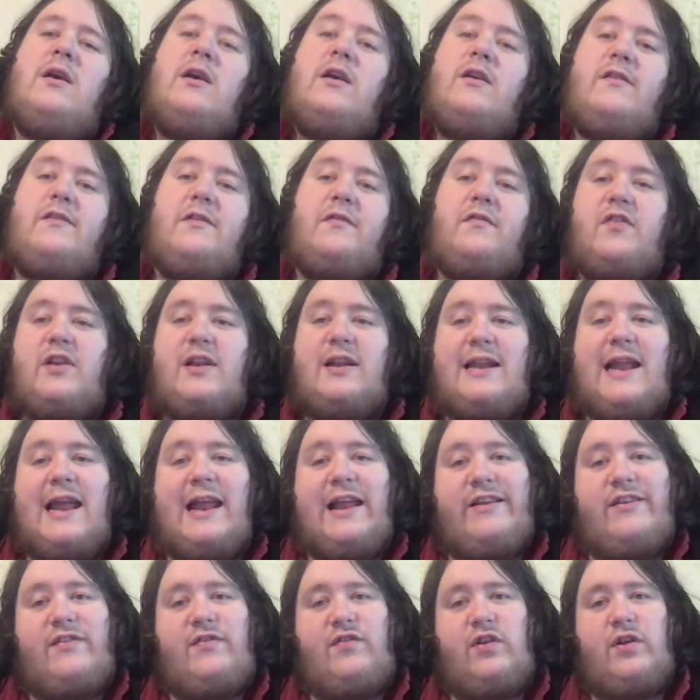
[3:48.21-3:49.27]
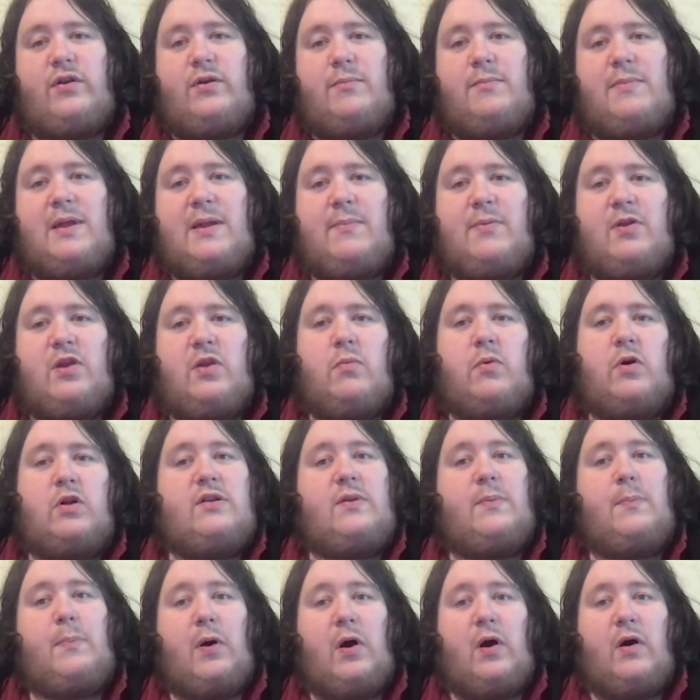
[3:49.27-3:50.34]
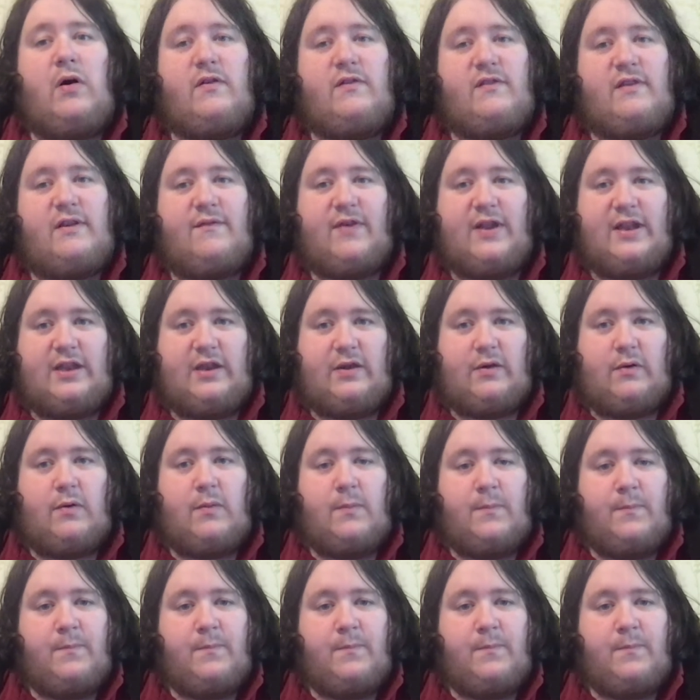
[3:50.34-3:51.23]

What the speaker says: So for the next few, maybe you want to pause the video.